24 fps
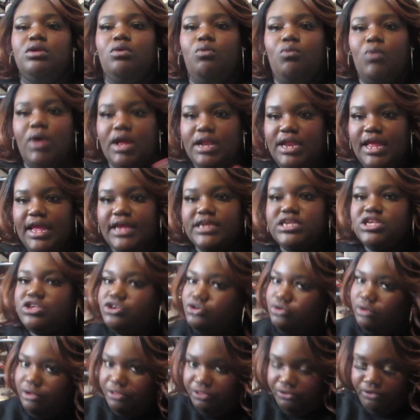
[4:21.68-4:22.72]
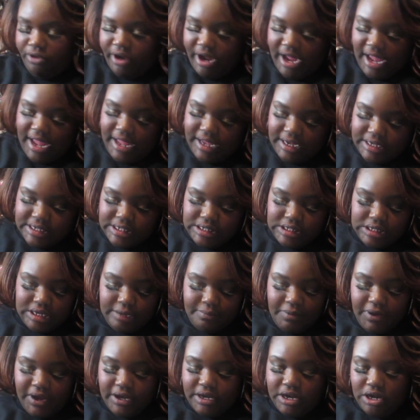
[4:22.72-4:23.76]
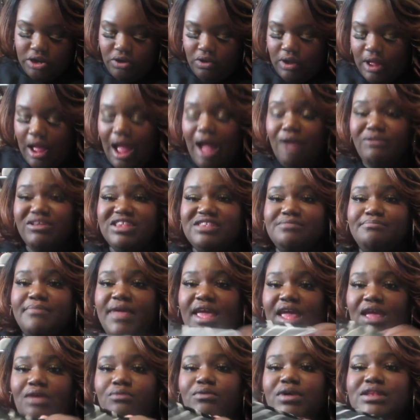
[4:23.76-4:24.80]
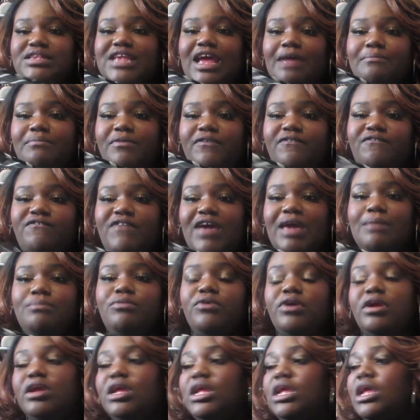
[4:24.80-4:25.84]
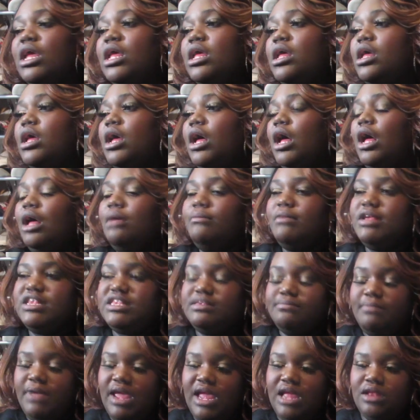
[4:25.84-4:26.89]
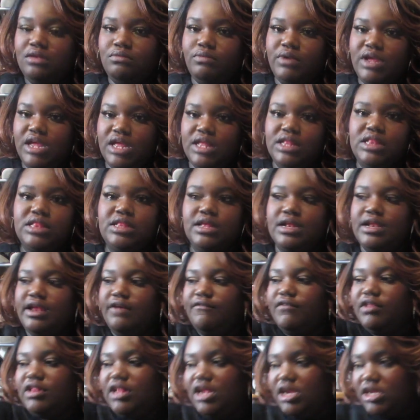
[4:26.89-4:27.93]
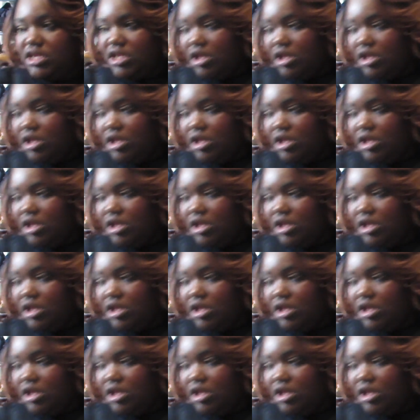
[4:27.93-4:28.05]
a 1X to a 3X, depending on how it's made, what type of fabric it's made with, and everything.